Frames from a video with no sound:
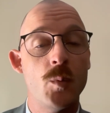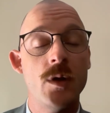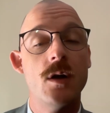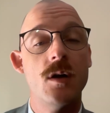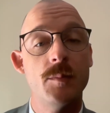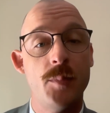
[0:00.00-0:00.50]

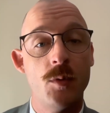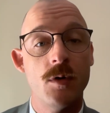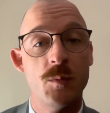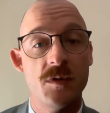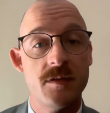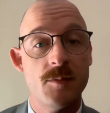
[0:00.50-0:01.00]
we are
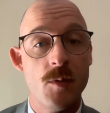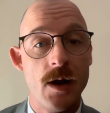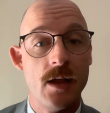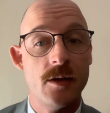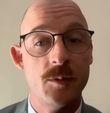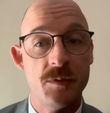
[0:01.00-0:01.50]
born with a
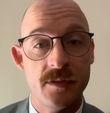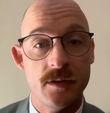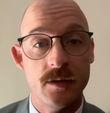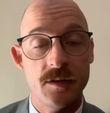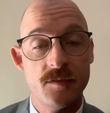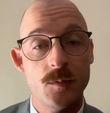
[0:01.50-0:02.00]
morality
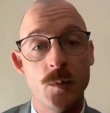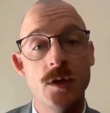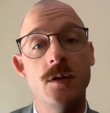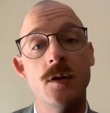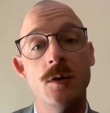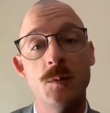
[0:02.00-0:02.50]
within us.
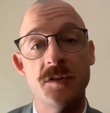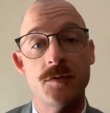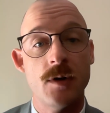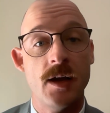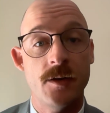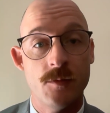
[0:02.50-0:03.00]
We know what's
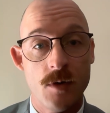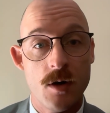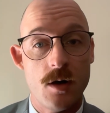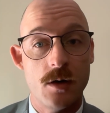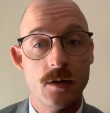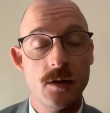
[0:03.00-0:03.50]
right and
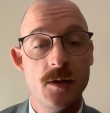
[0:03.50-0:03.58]
wrong.